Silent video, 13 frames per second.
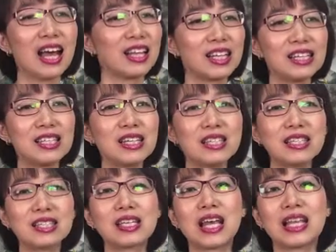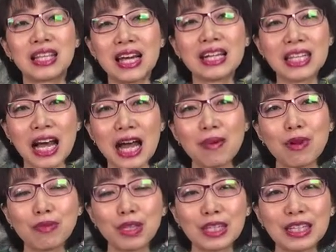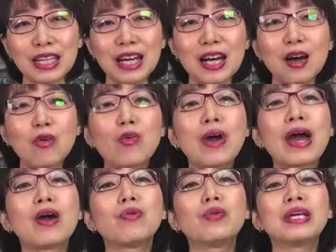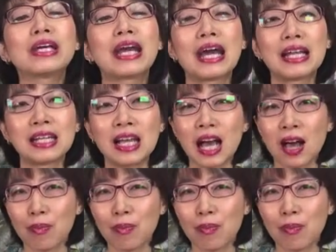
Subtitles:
This is the time of the year where we can